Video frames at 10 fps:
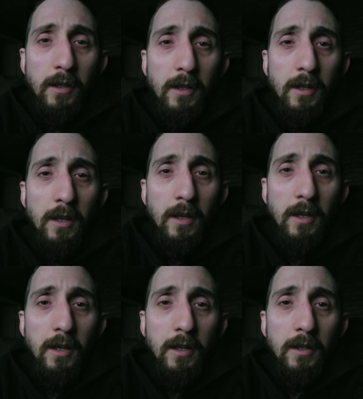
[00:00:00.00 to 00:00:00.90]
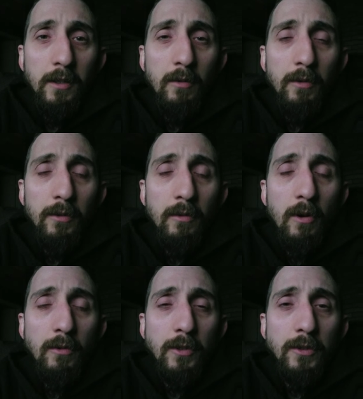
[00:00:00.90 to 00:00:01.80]
and going to the
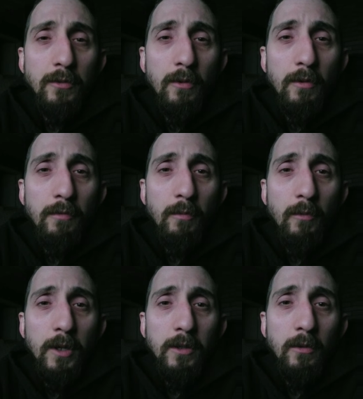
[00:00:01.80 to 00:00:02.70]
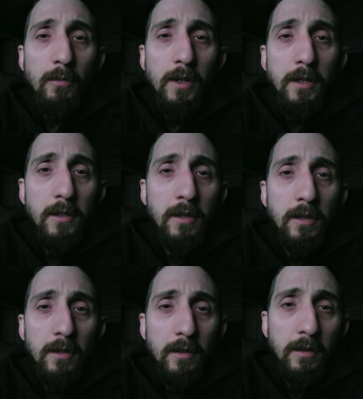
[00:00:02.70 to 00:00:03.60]
grocery store from week to week,
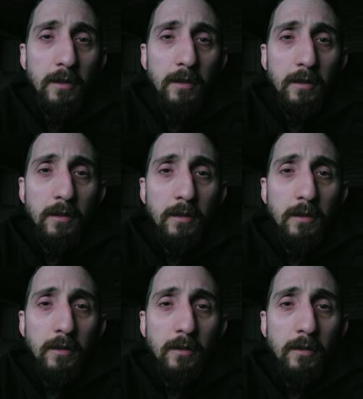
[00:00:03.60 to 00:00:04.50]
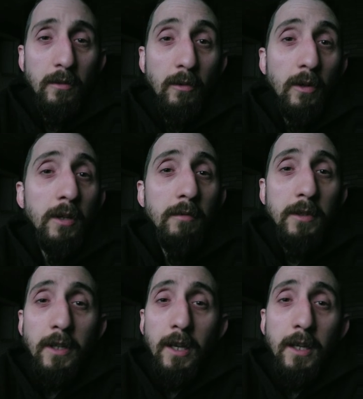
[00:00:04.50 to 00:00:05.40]
or
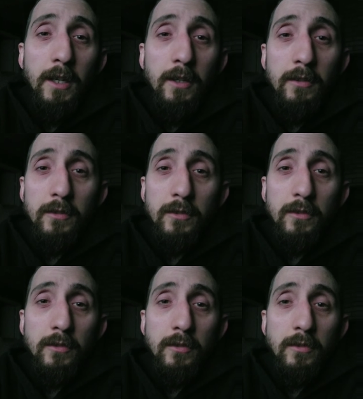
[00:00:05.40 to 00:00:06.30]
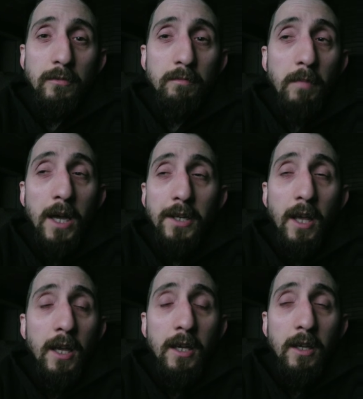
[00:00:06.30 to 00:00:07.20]
even day by
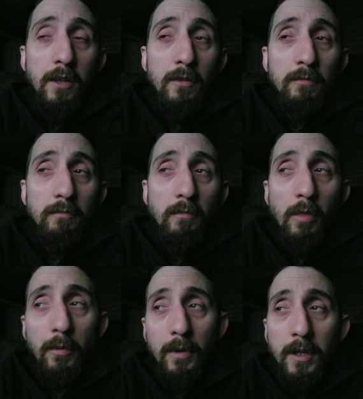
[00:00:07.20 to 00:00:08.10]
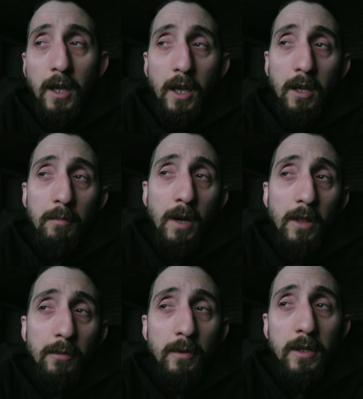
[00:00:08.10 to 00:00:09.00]
day, 3 day by
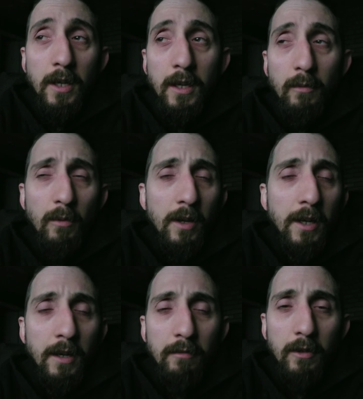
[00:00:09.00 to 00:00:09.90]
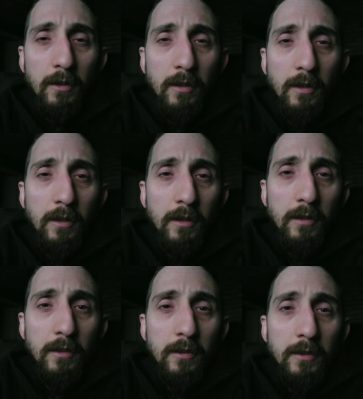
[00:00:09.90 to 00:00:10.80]
3 day, whatever,
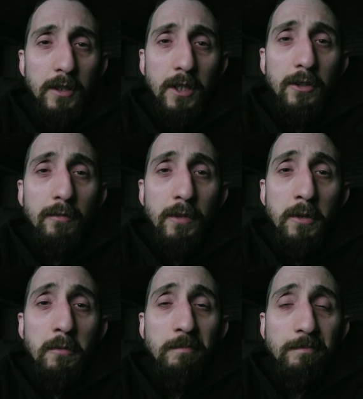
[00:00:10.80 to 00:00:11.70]
to get your food,